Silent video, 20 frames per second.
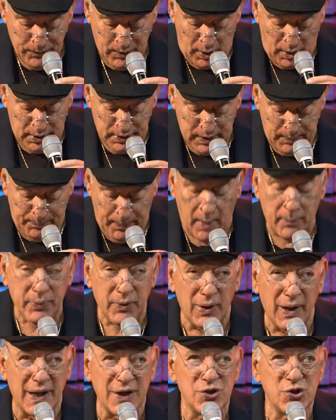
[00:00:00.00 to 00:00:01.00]
on the
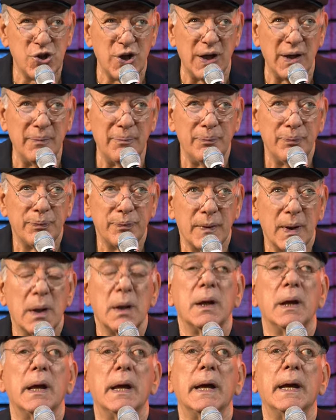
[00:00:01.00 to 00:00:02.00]
population.
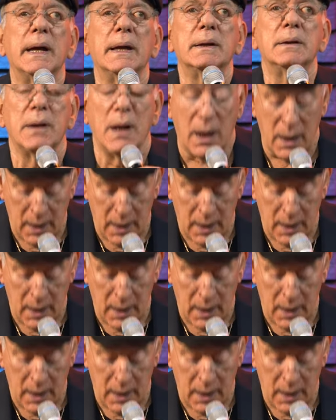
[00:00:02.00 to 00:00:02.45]
And